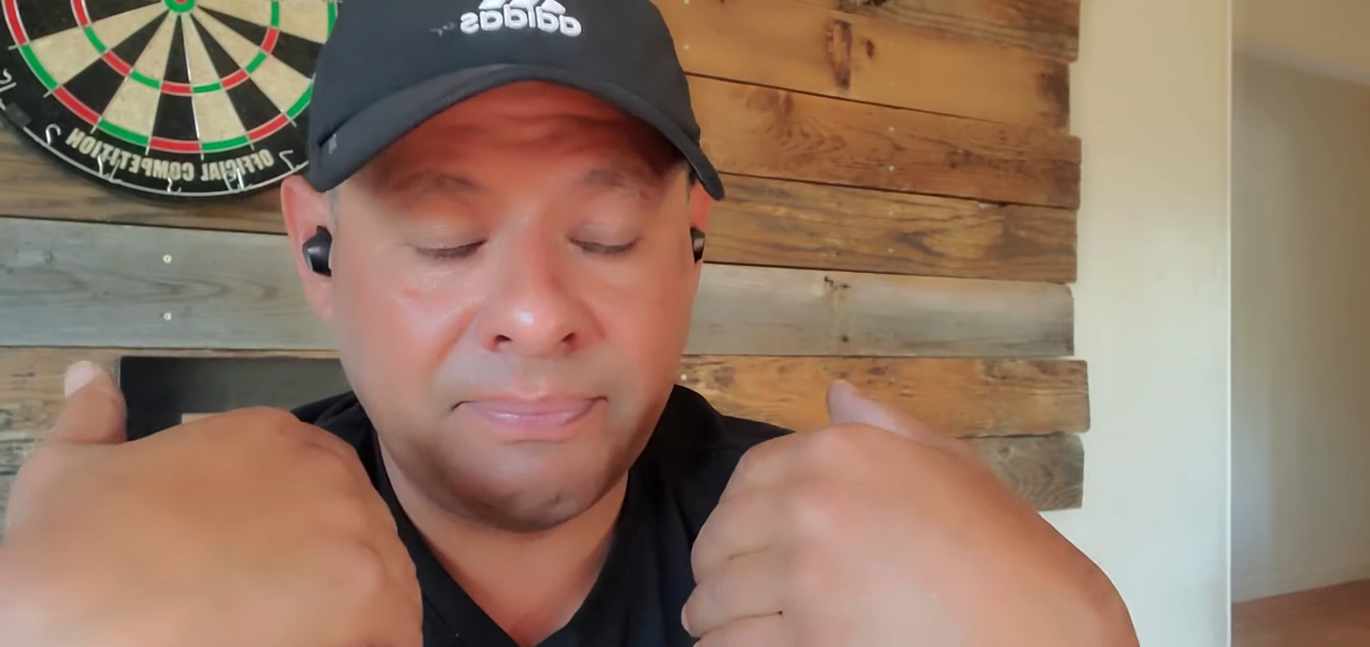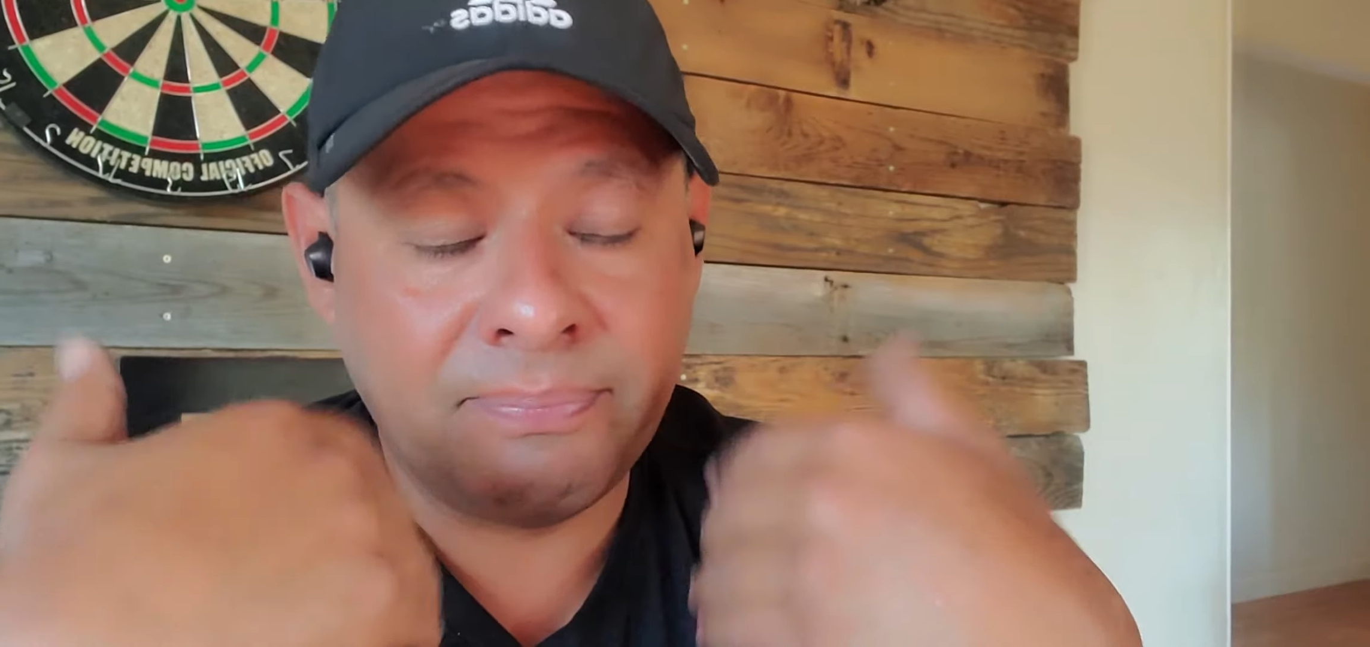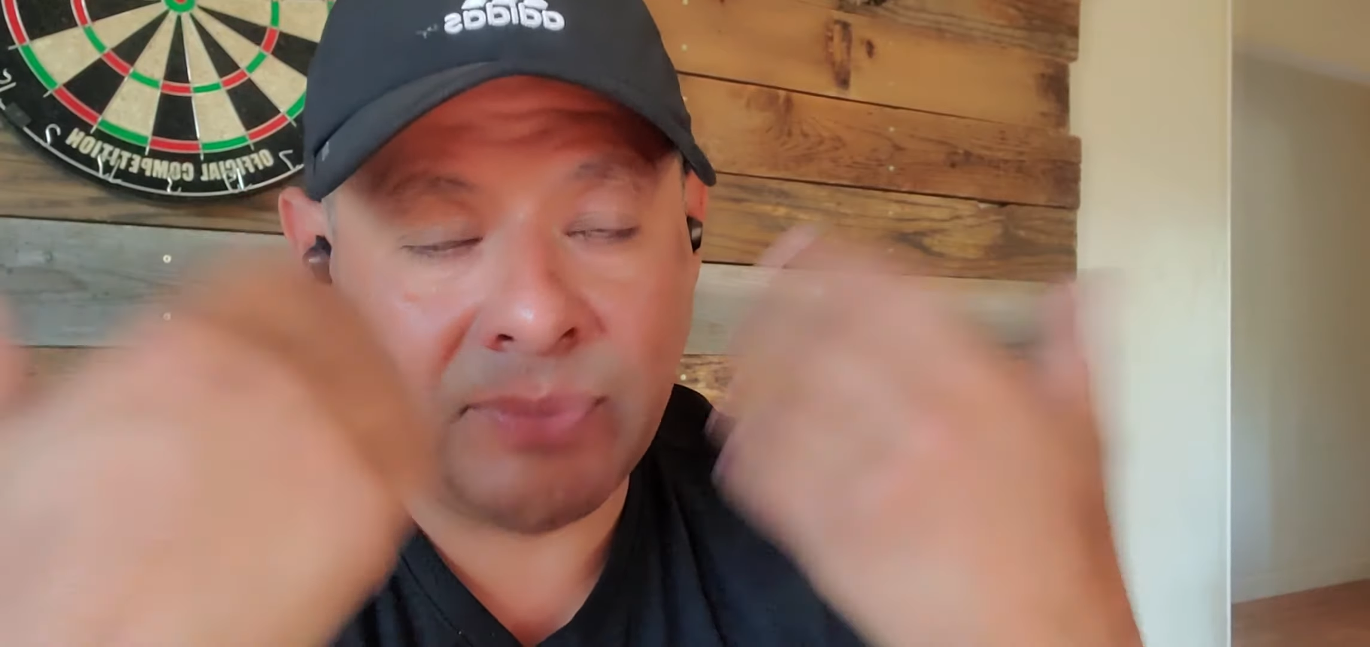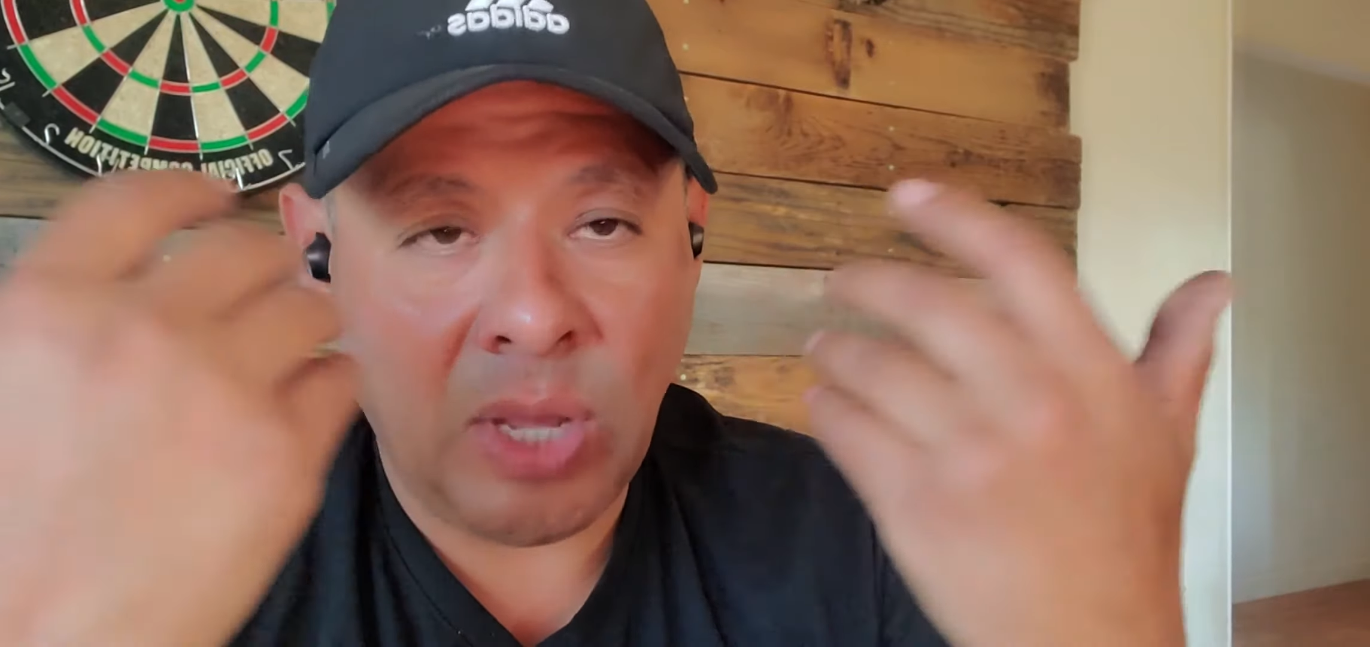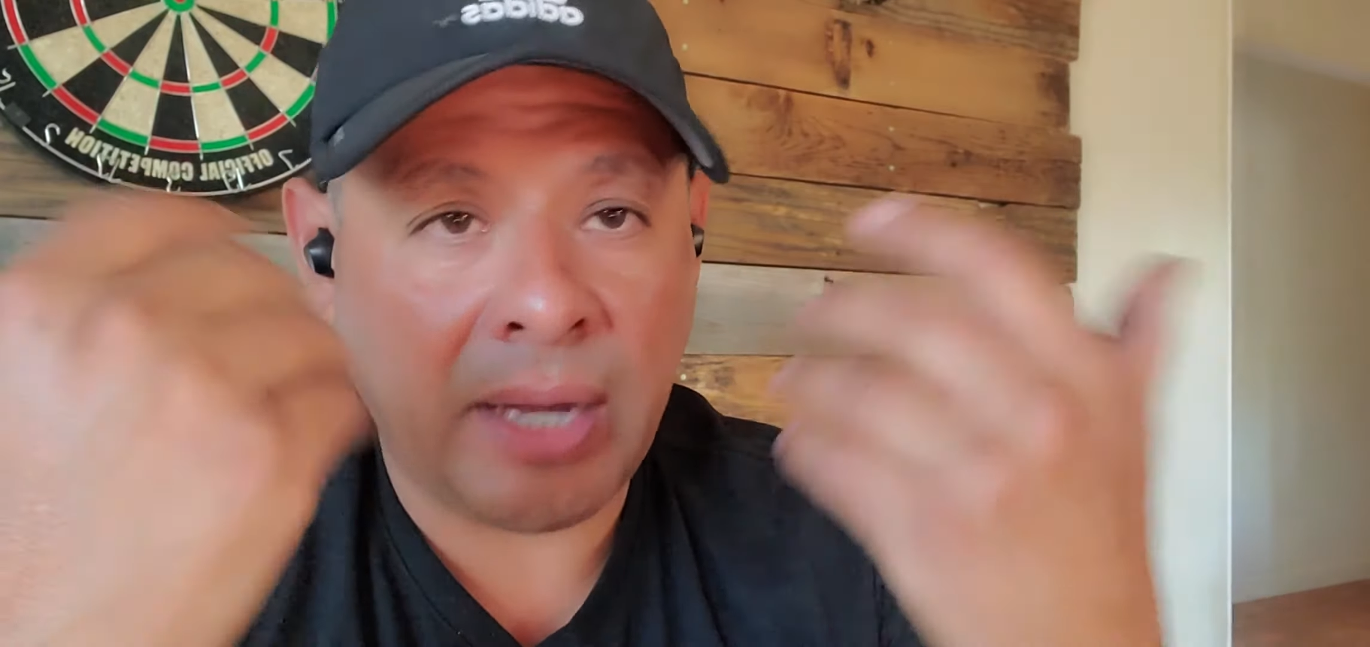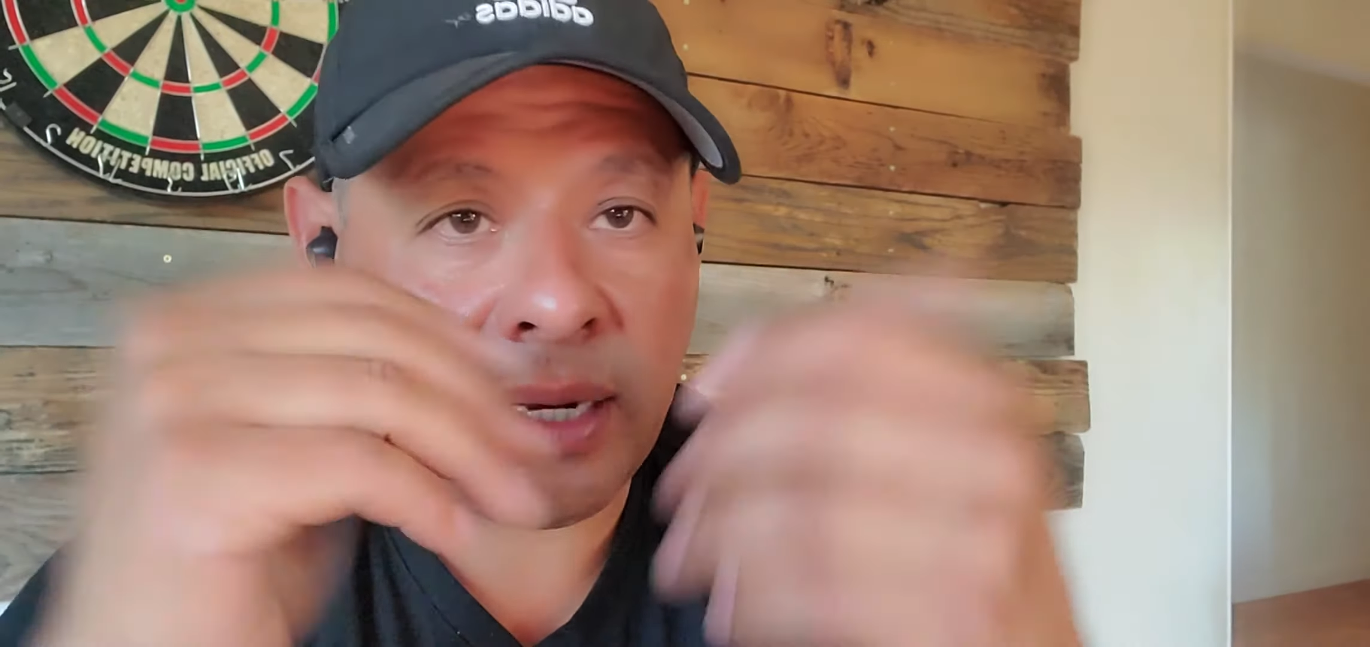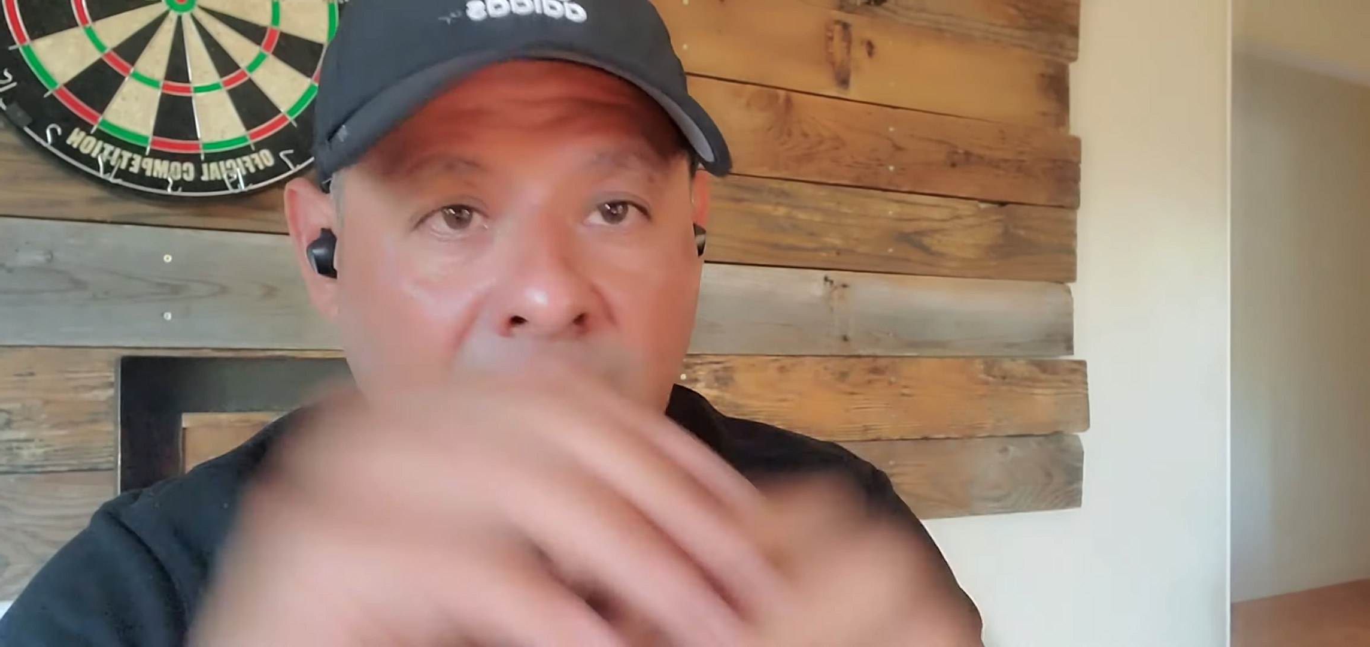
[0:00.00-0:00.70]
got a